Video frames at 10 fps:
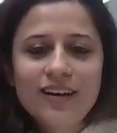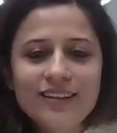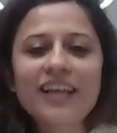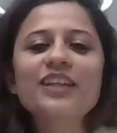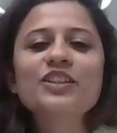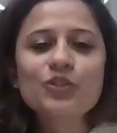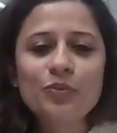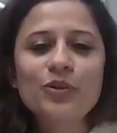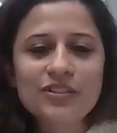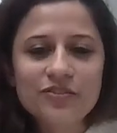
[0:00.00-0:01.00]
that
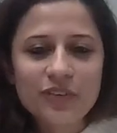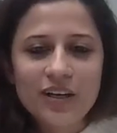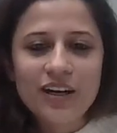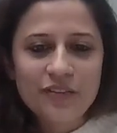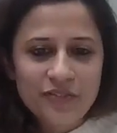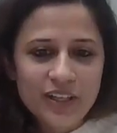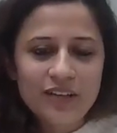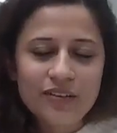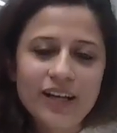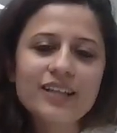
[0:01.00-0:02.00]
consumers feel,
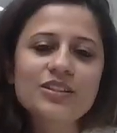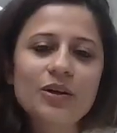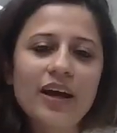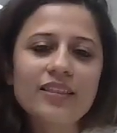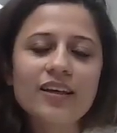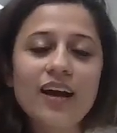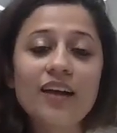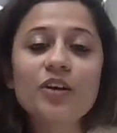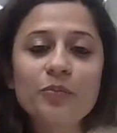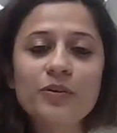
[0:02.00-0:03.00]
right? So I think
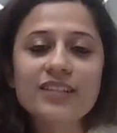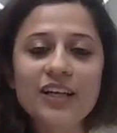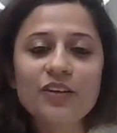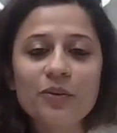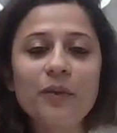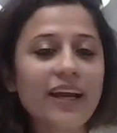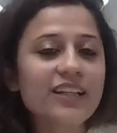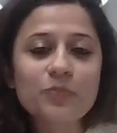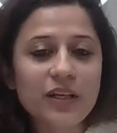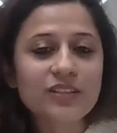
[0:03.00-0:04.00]
100% of the mind
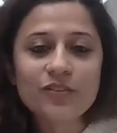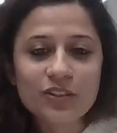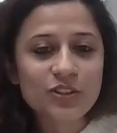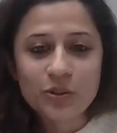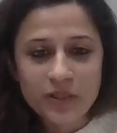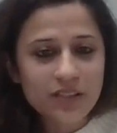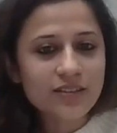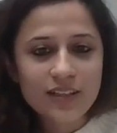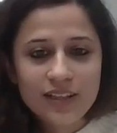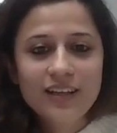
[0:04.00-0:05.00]
space of consumers
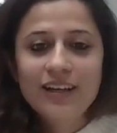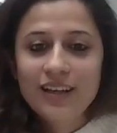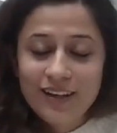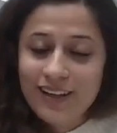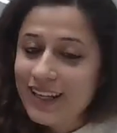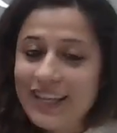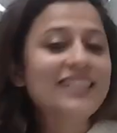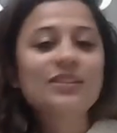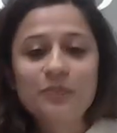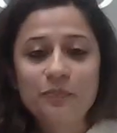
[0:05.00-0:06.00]

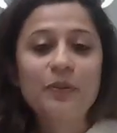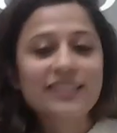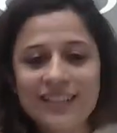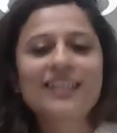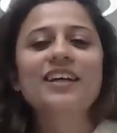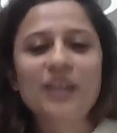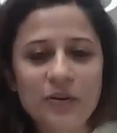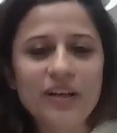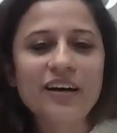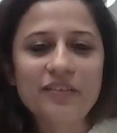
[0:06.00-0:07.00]
is basically
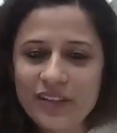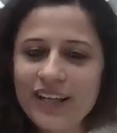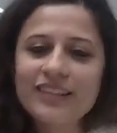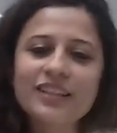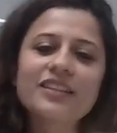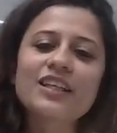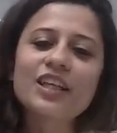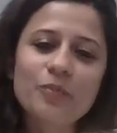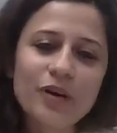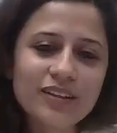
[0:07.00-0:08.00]
around love, right? They're
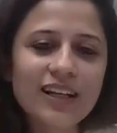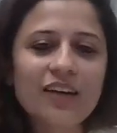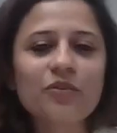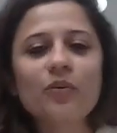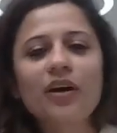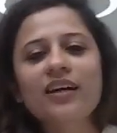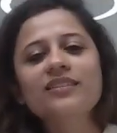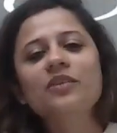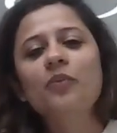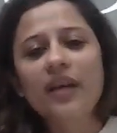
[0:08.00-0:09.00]
thinking about their loved ones,
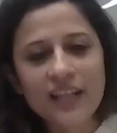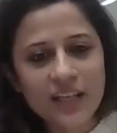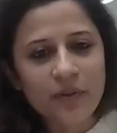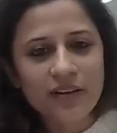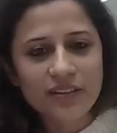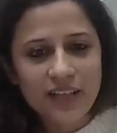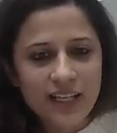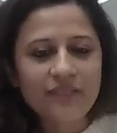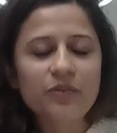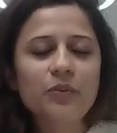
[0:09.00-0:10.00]
they're worrying about their
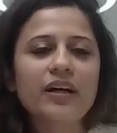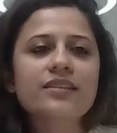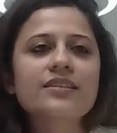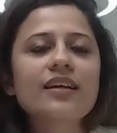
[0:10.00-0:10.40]
loved ones.